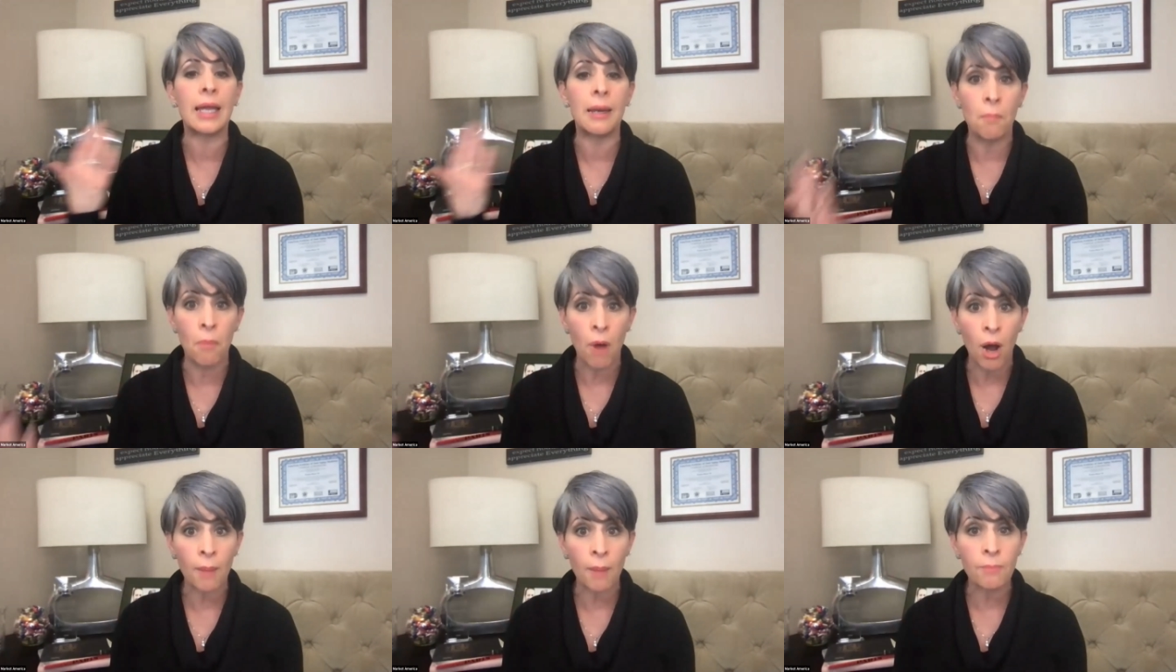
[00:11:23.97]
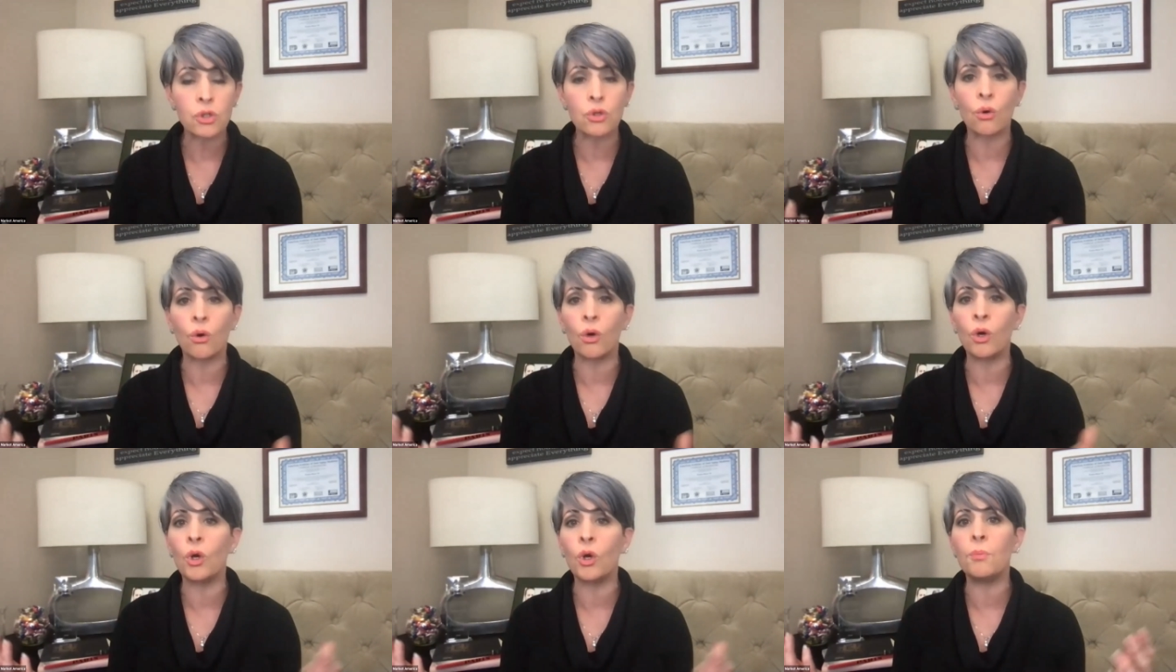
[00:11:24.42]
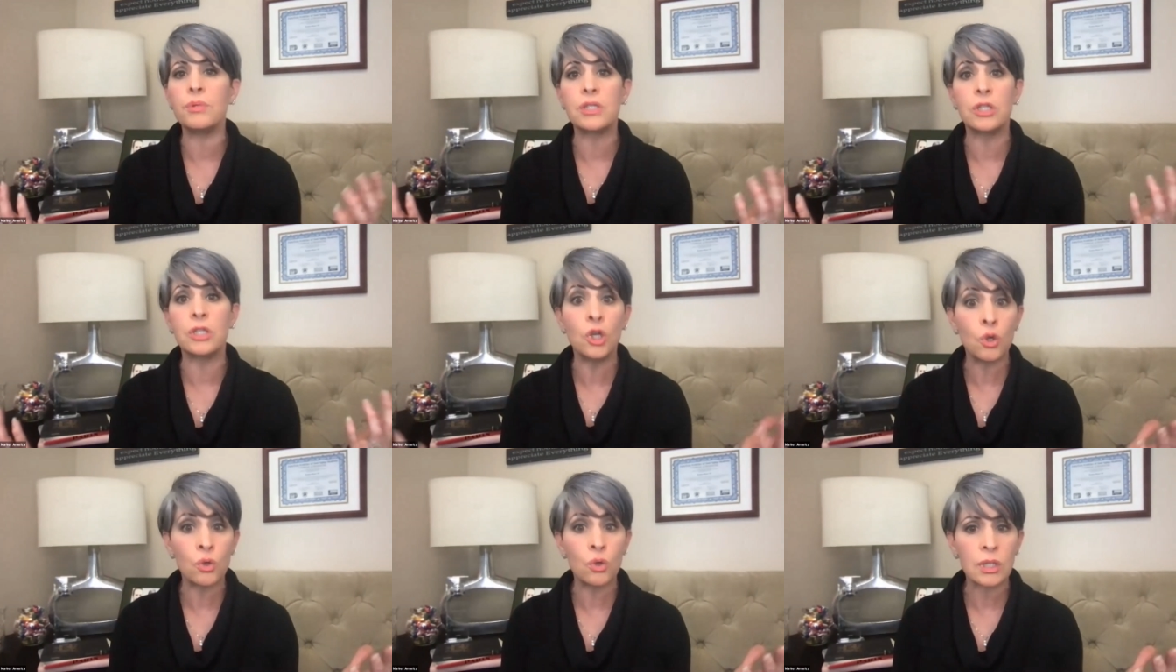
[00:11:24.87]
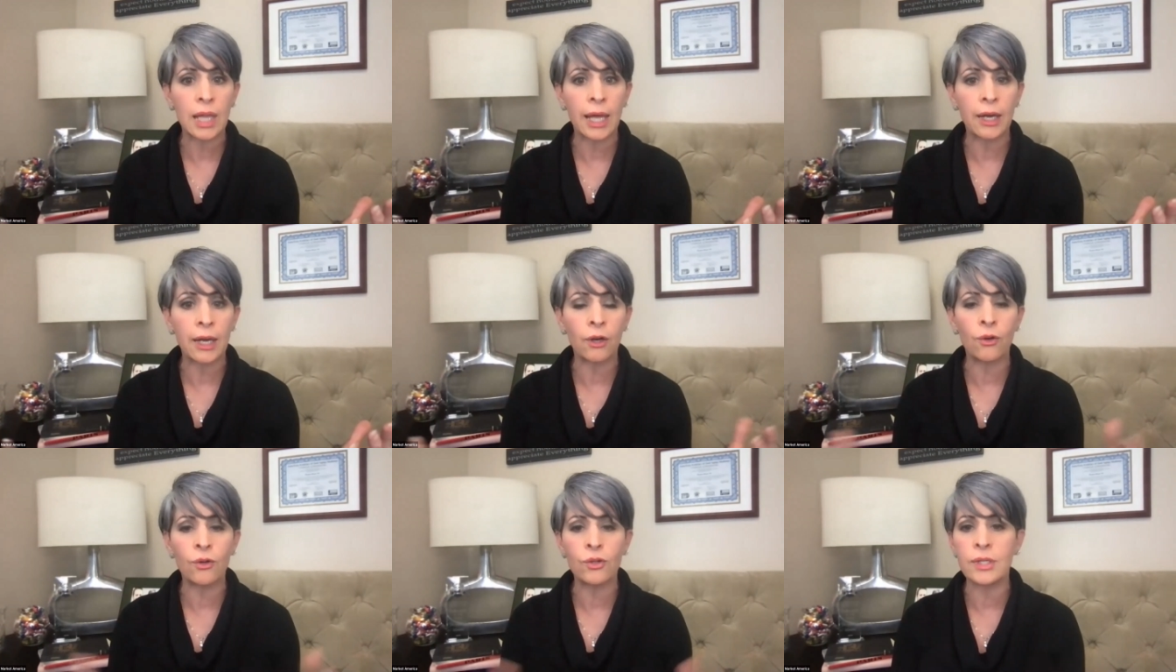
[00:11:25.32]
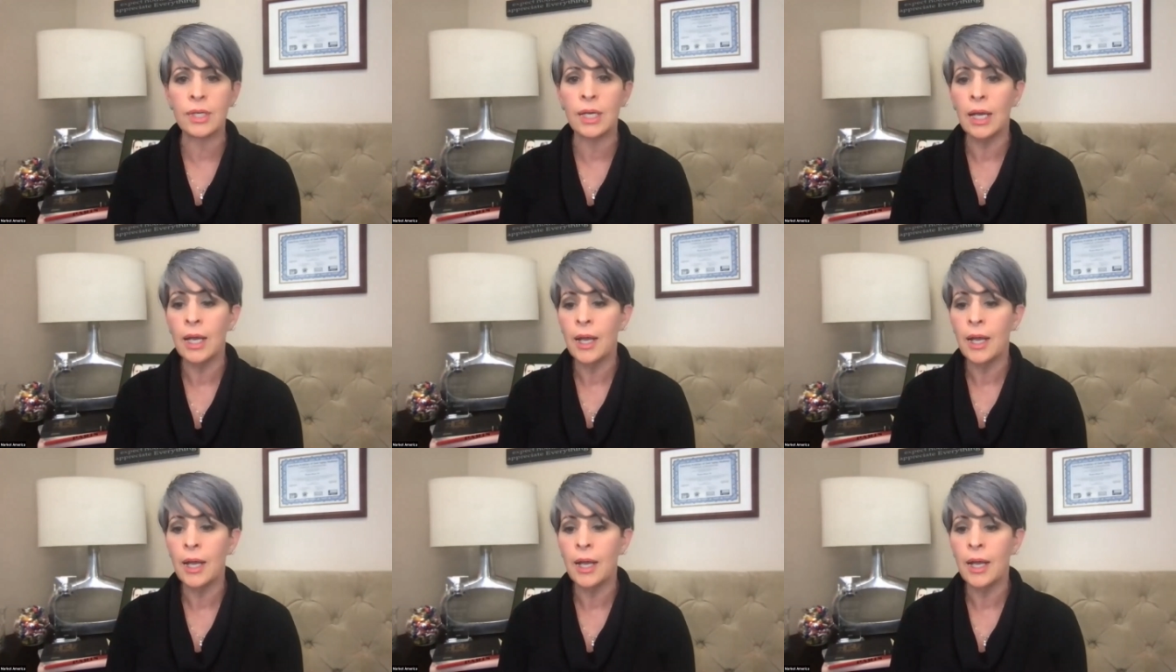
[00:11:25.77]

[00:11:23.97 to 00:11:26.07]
in moms groups, newsletters.